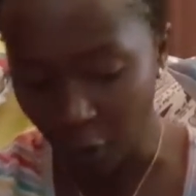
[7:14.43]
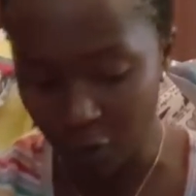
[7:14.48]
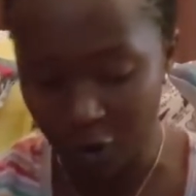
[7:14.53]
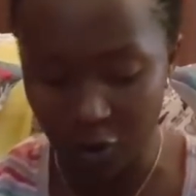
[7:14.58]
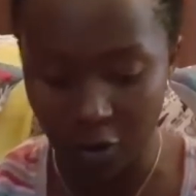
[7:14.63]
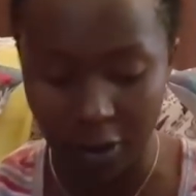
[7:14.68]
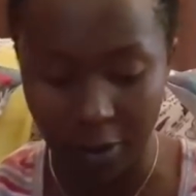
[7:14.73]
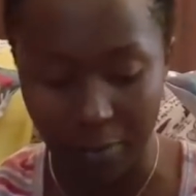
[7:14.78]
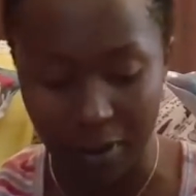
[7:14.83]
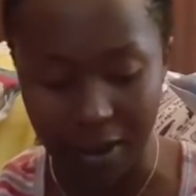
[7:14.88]

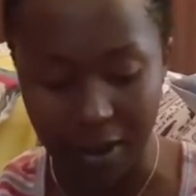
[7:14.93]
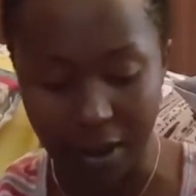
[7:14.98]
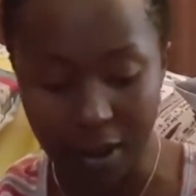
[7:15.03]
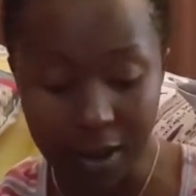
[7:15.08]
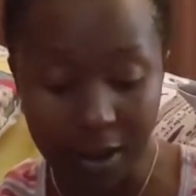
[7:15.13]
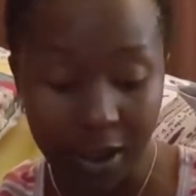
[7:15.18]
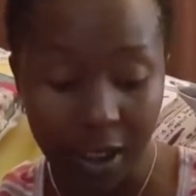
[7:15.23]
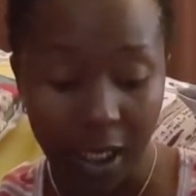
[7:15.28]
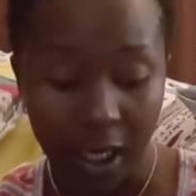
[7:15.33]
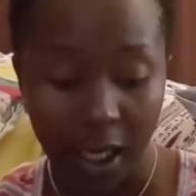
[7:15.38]
Question number
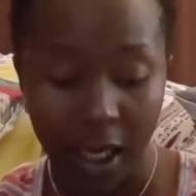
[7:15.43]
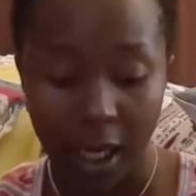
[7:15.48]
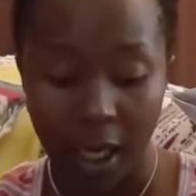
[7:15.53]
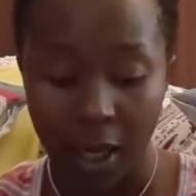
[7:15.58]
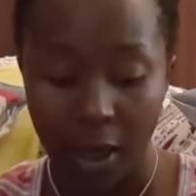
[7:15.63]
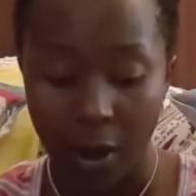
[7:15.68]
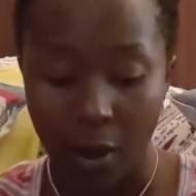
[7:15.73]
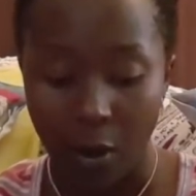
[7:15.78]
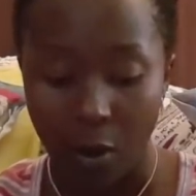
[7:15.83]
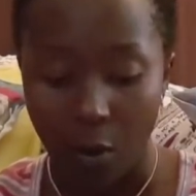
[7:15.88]
6,
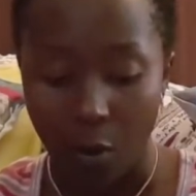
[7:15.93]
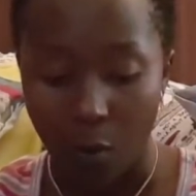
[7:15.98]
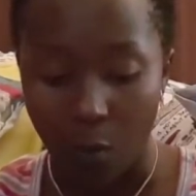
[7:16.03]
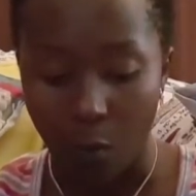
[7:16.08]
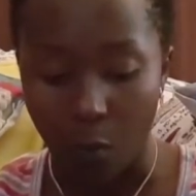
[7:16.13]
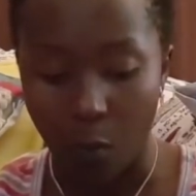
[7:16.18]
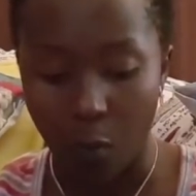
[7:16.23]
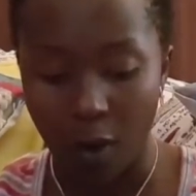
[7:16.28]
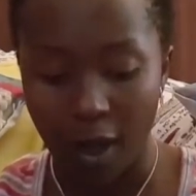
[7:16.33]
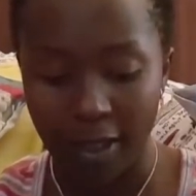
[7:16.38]

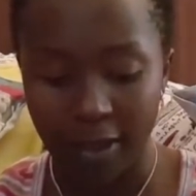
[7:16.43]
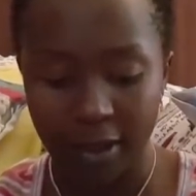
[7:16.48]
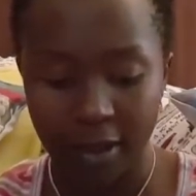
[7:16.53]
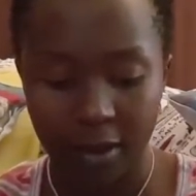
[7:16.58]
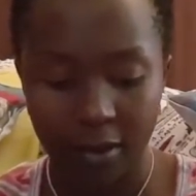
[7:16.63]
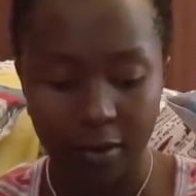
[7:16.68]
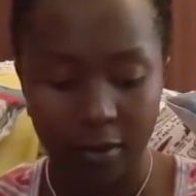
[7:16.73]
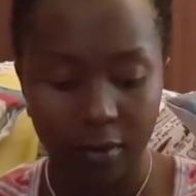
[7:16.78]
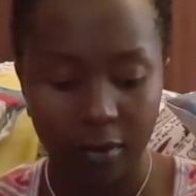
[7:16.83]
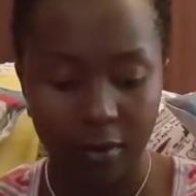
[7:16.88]

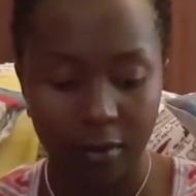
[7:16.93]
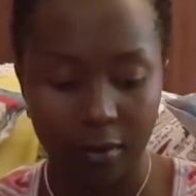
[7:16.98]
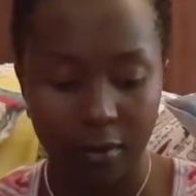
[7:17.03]
what's